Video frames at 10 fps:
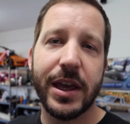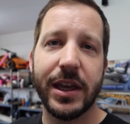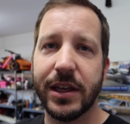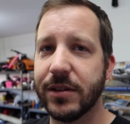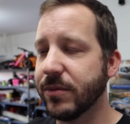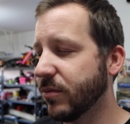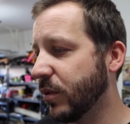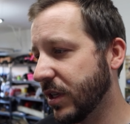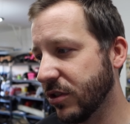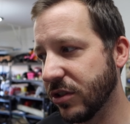and
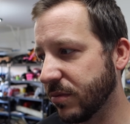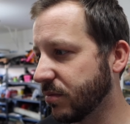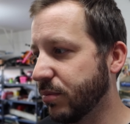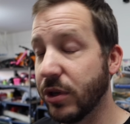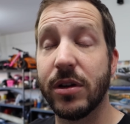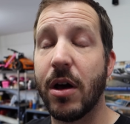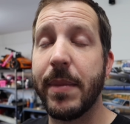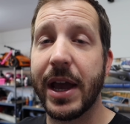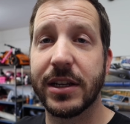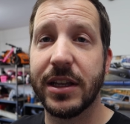we can just put it all
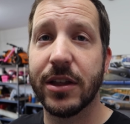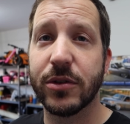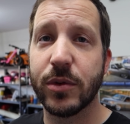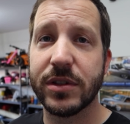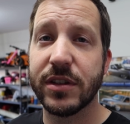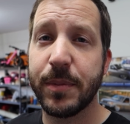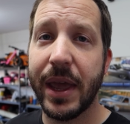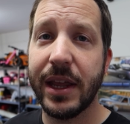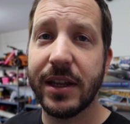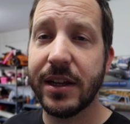back together once it's
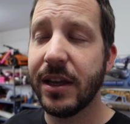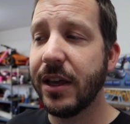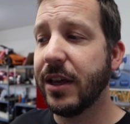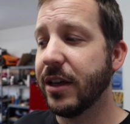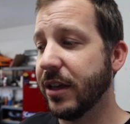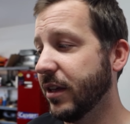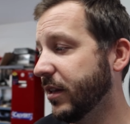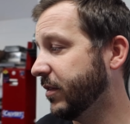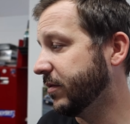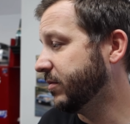painted,
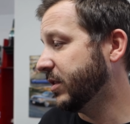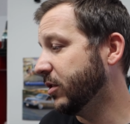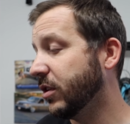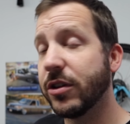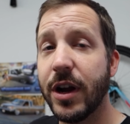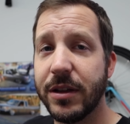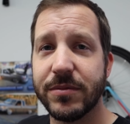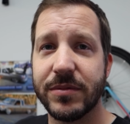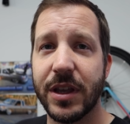and it'll look great.